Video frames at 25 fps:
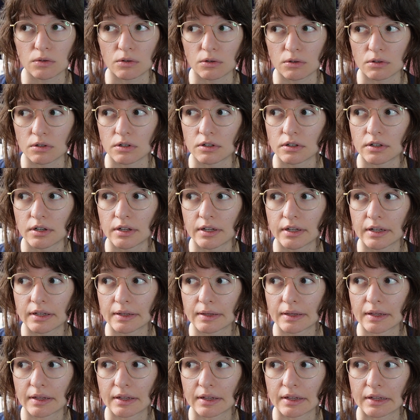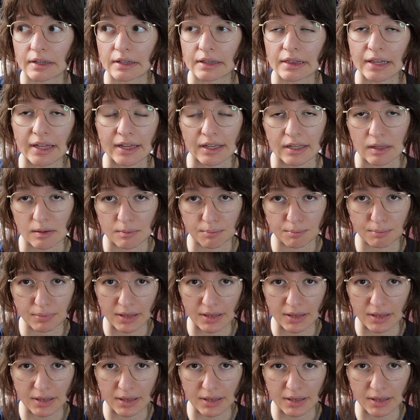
or like a